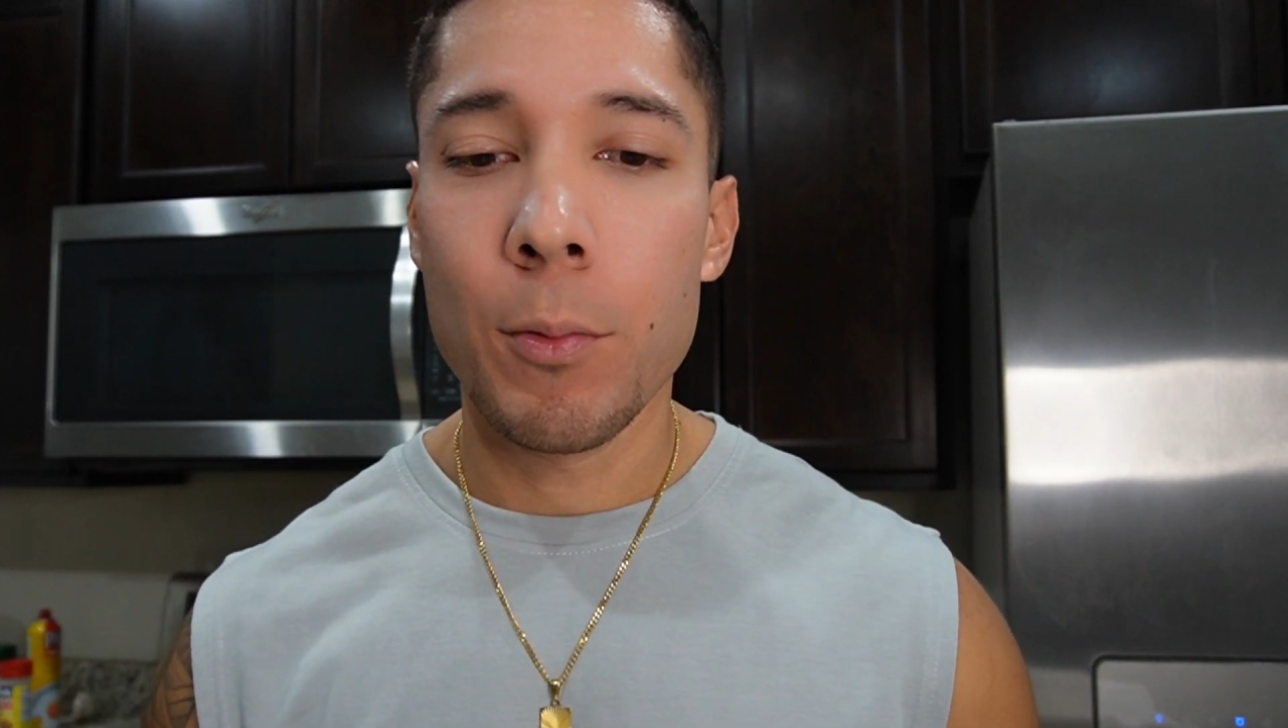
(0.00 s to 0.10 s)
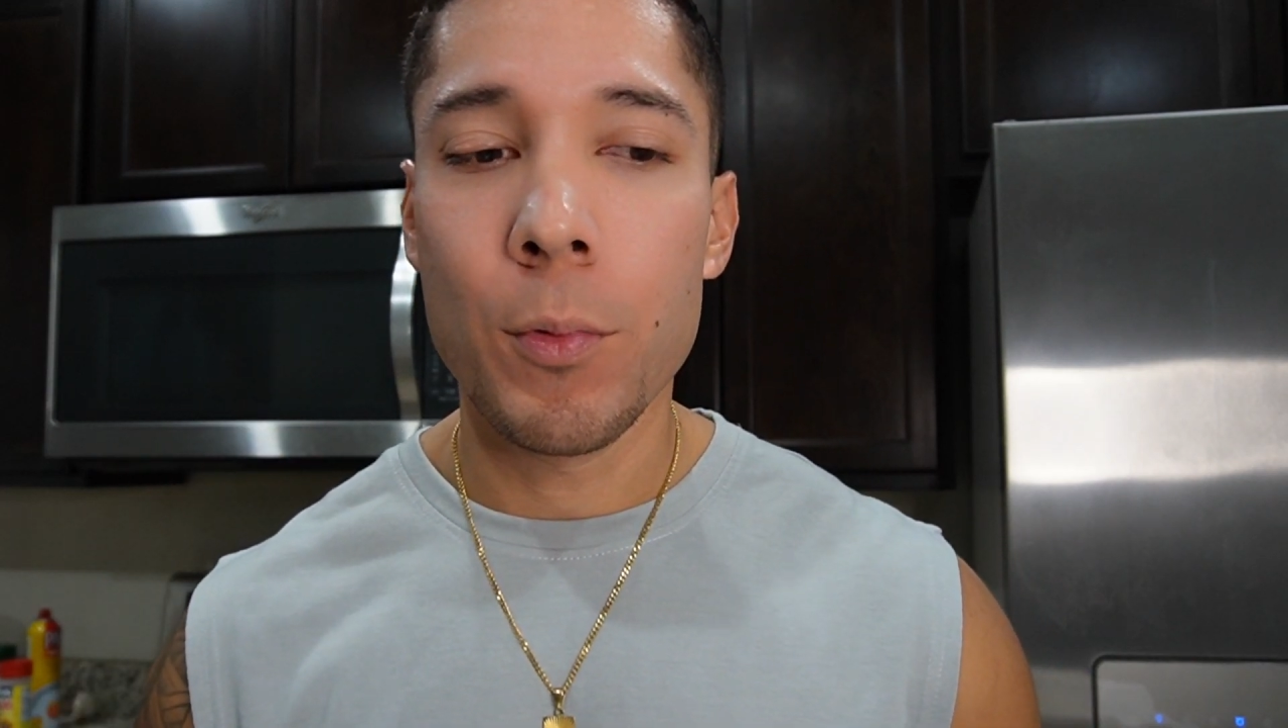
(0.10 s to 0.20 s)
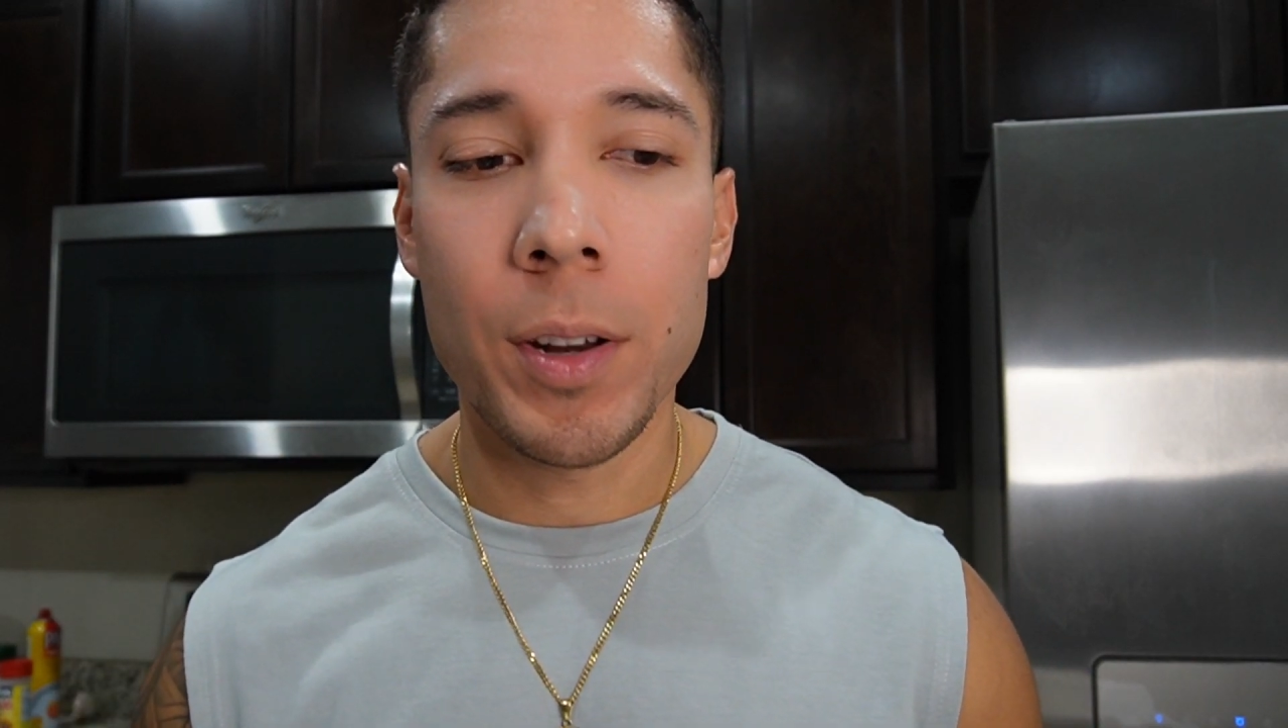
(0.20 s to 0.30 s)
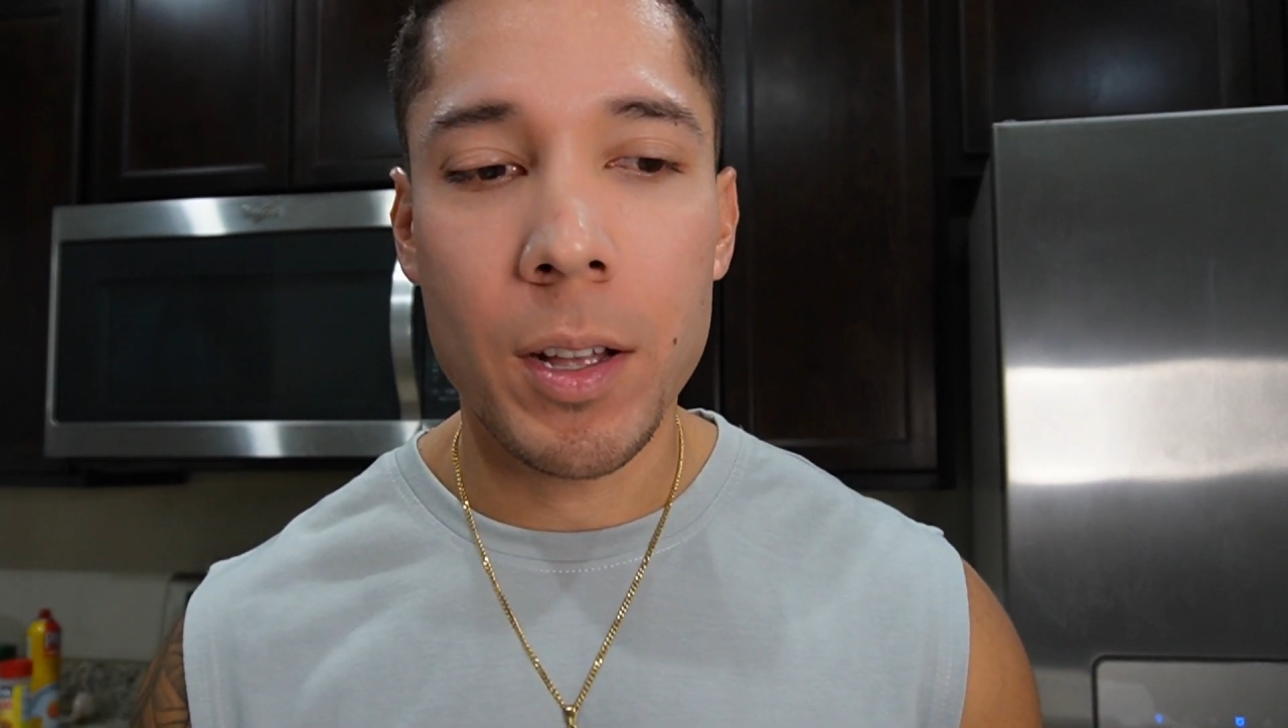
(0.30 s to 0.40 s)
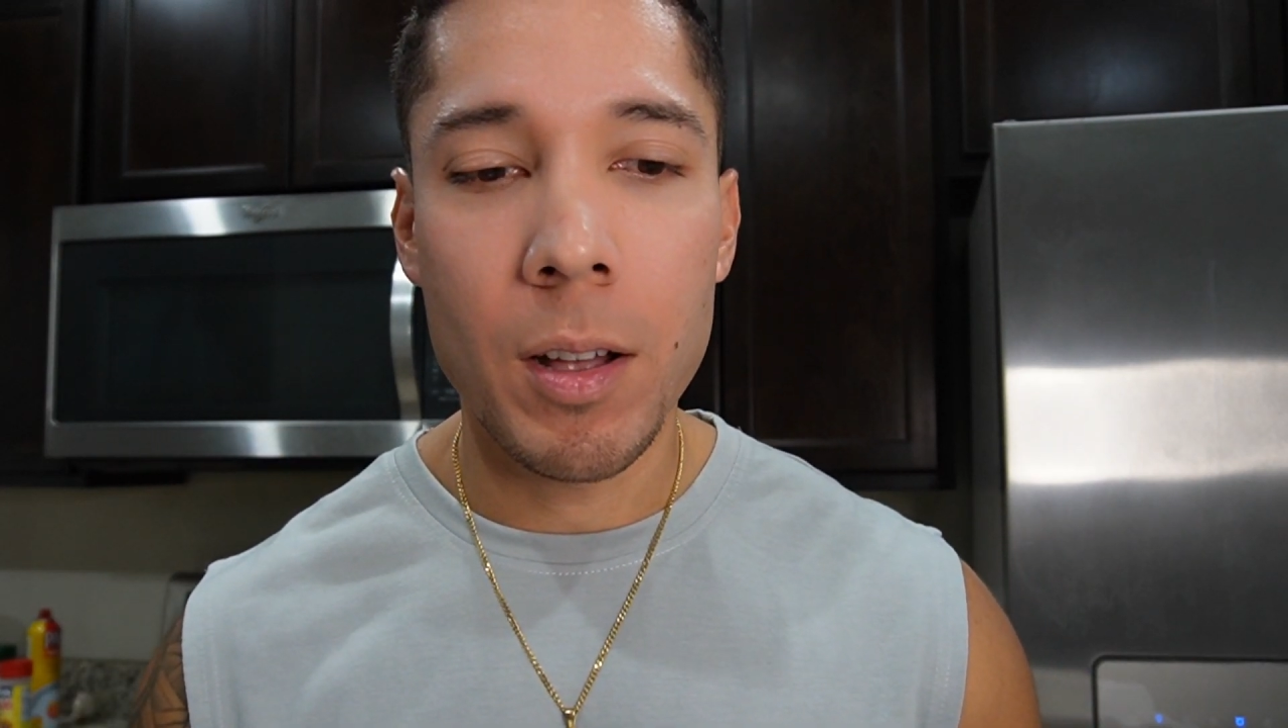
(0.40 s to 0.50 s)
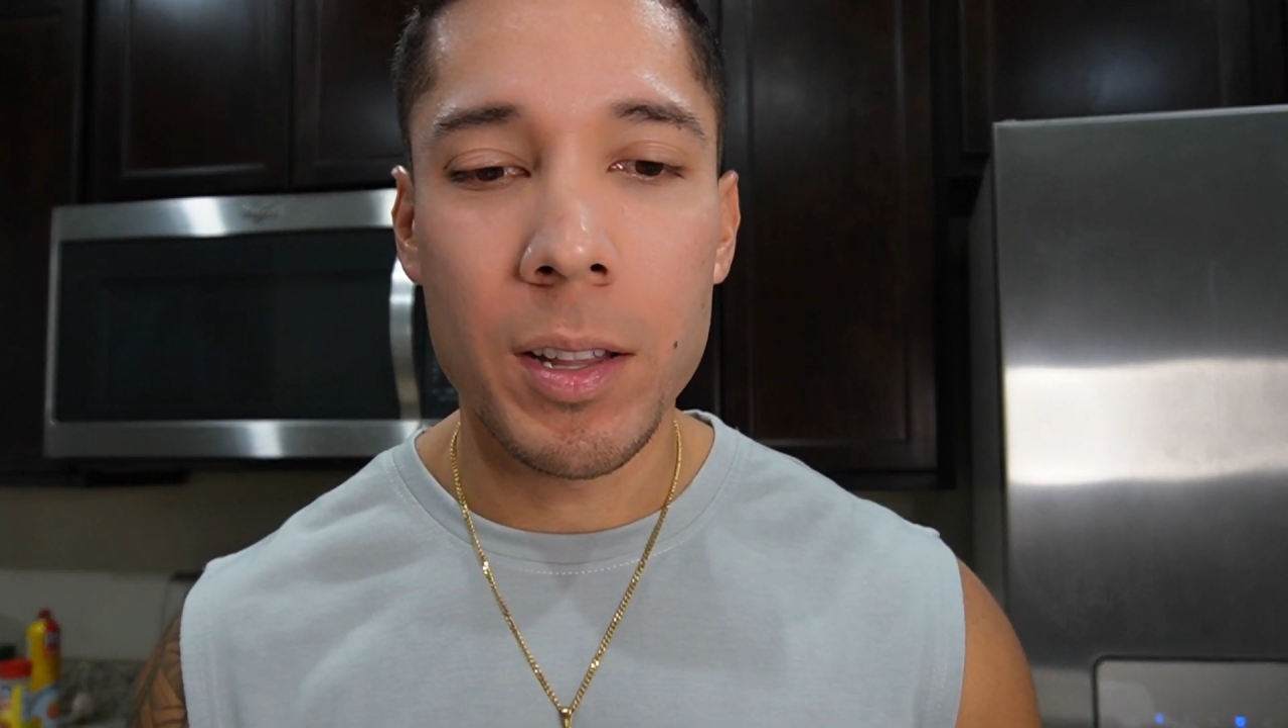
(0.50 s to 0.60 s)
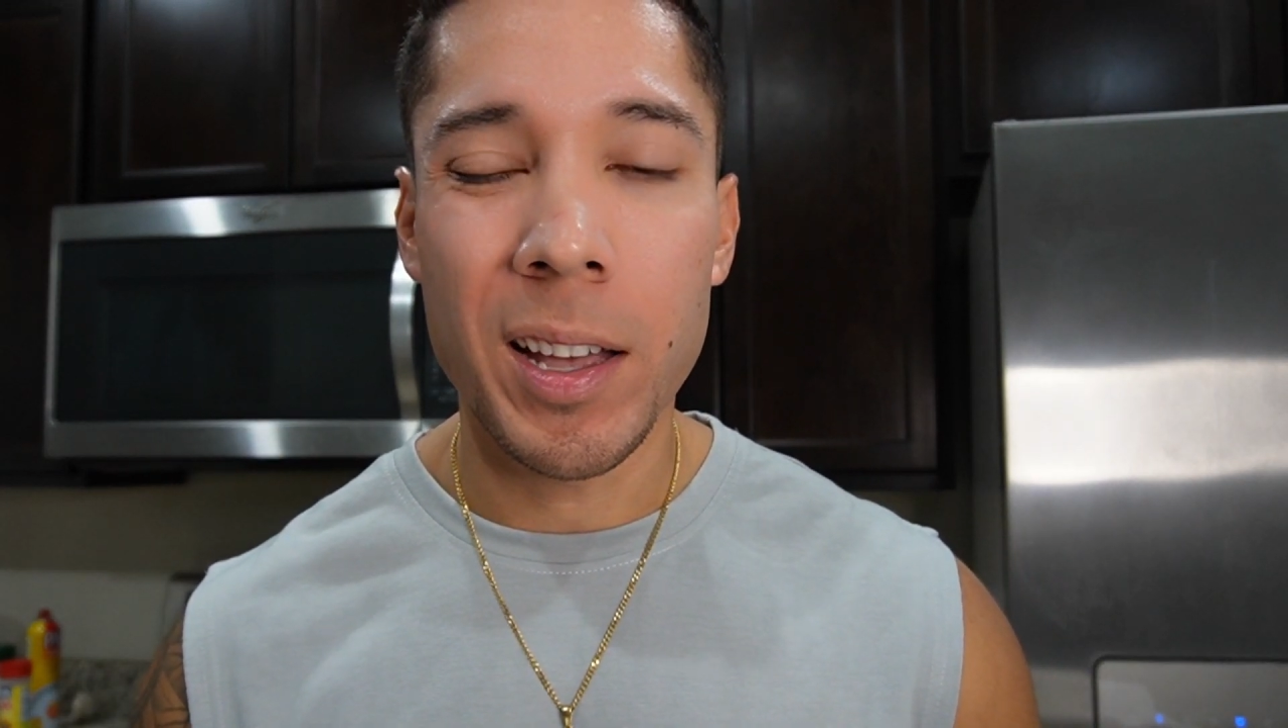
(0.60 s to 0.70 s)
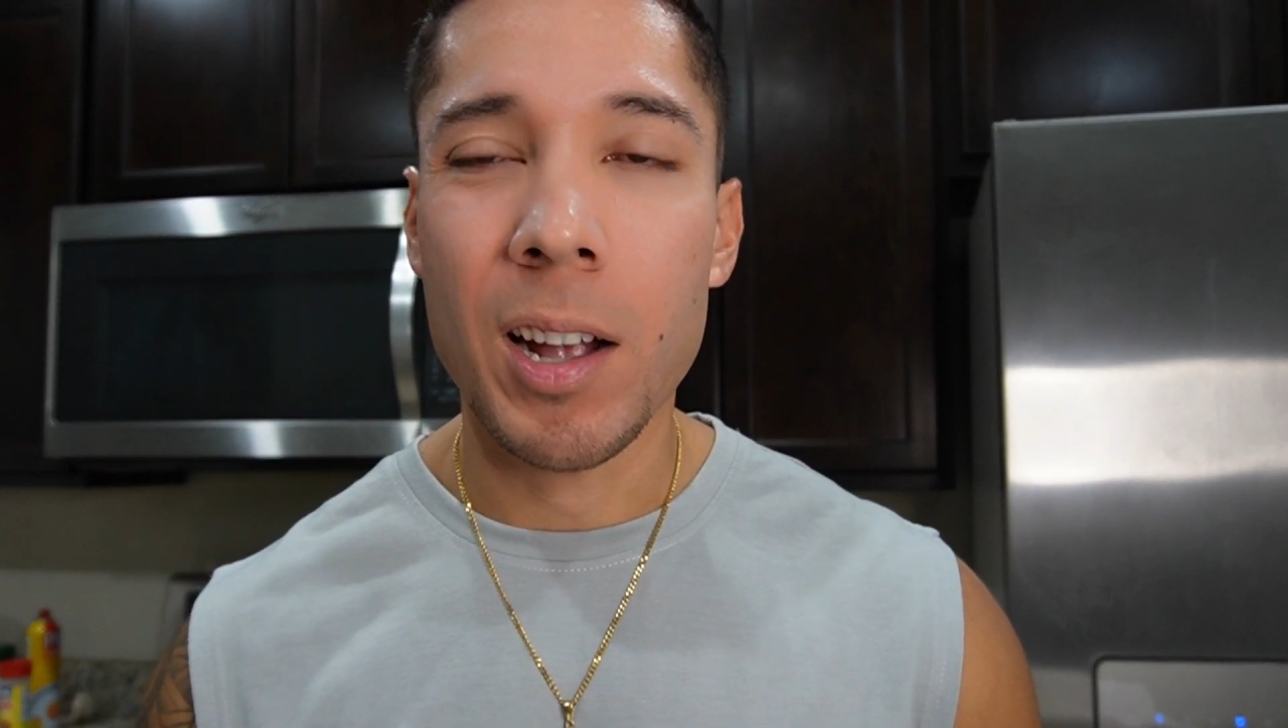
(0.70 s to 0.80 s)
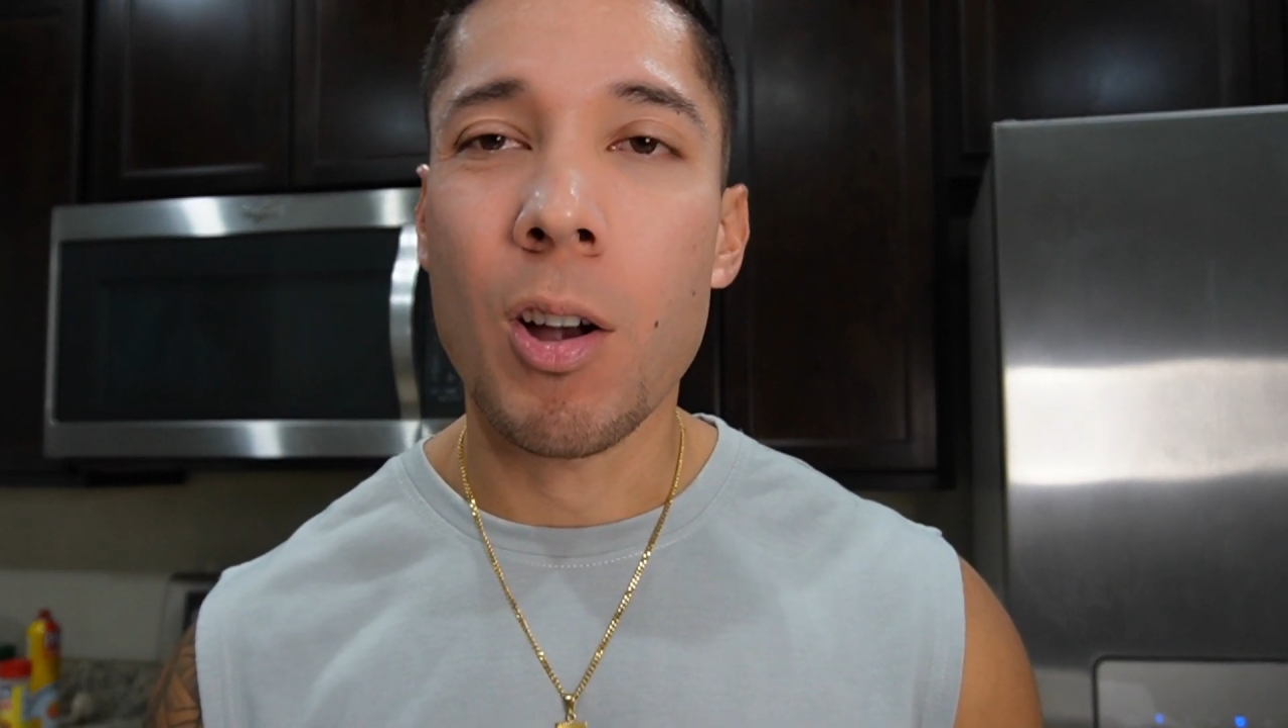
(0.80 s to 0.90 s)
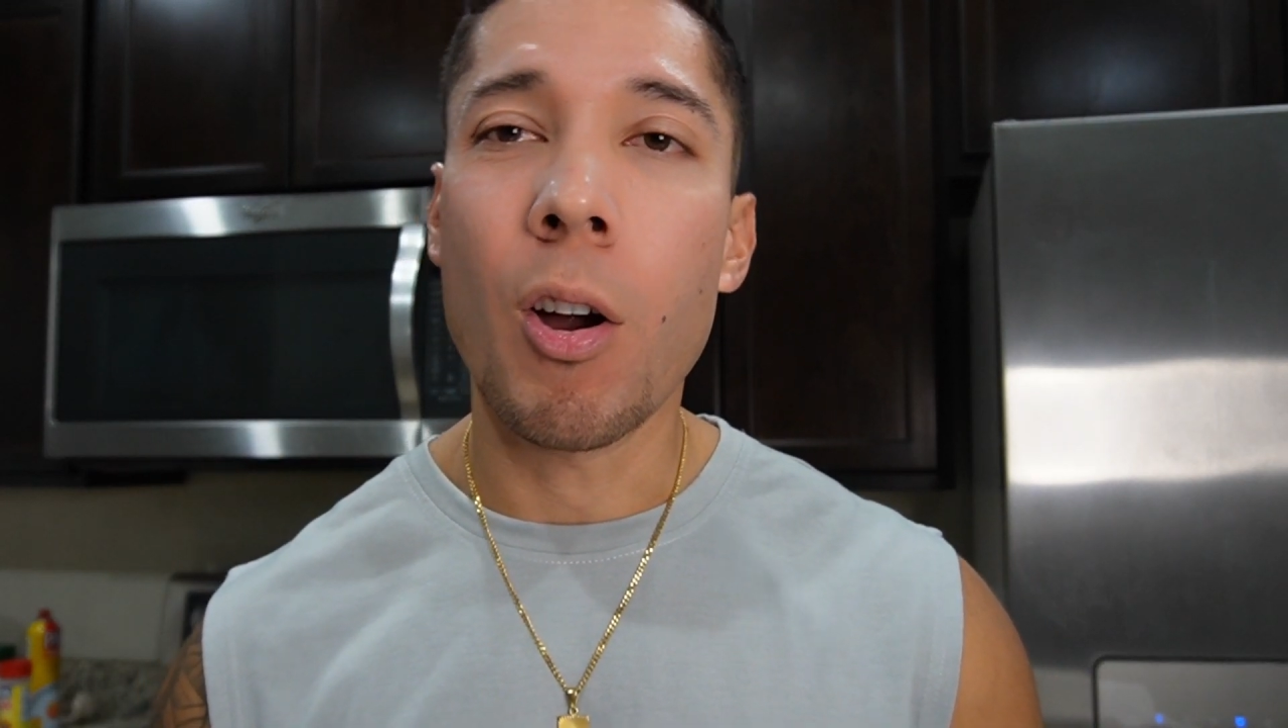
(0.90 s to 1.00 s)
what do they call it, that